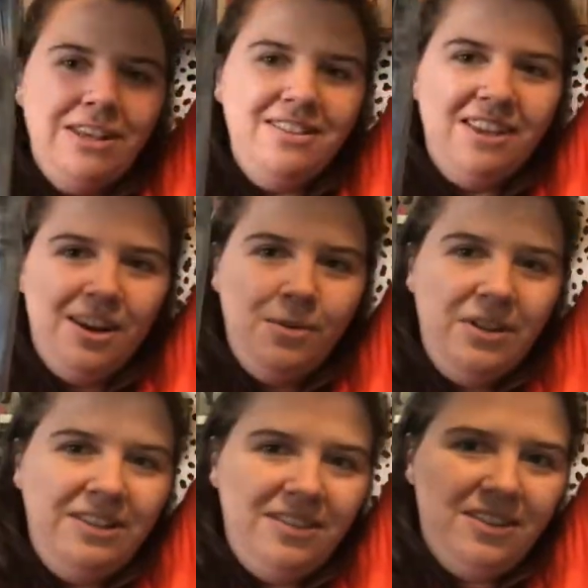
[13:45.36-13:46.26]
scared when
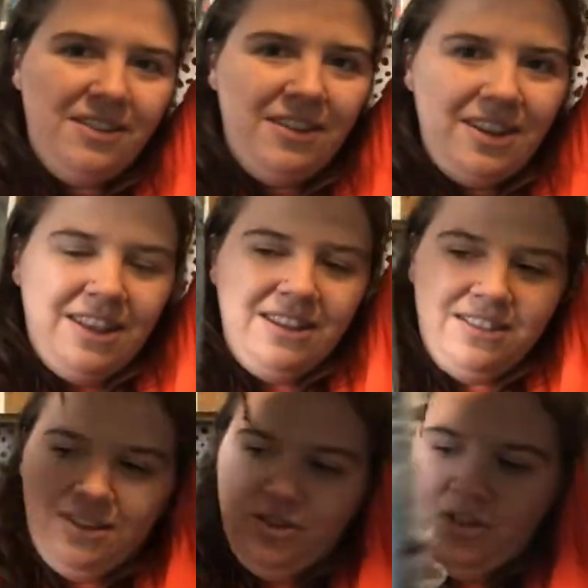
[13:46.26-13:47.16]
they see stuff like this
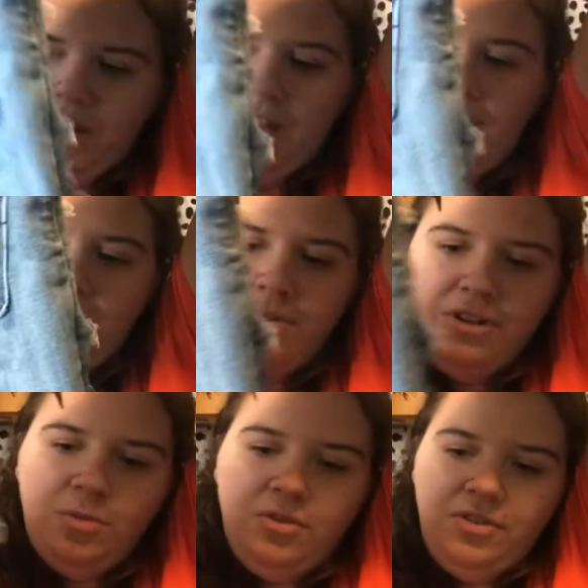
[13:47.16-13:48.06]
because they're like, I don't think
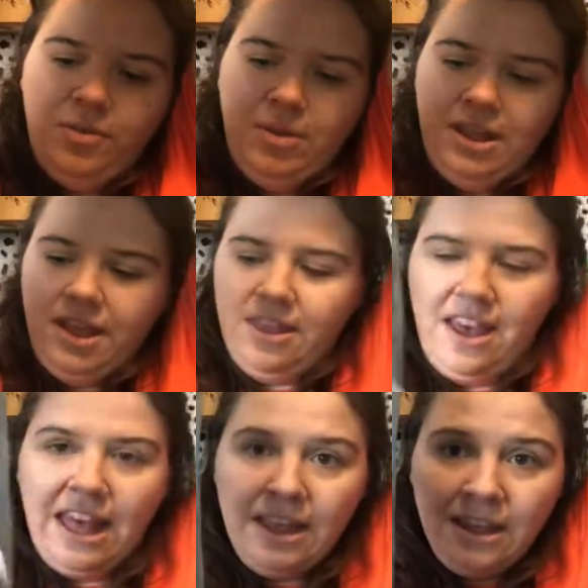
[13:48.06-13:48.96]
it's supposed to even be like
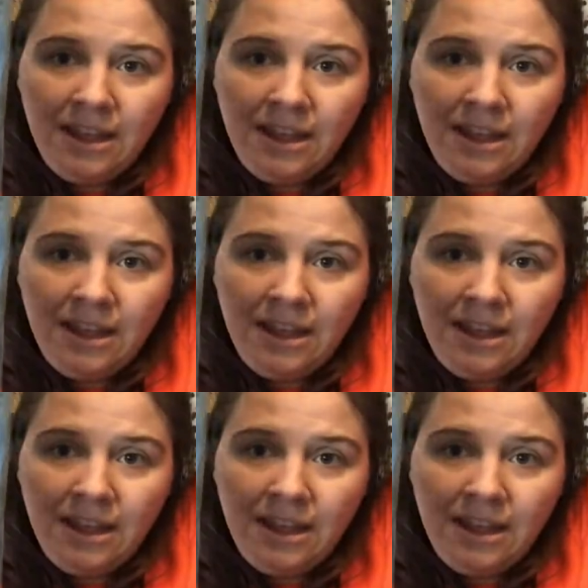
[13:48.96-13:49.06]
that.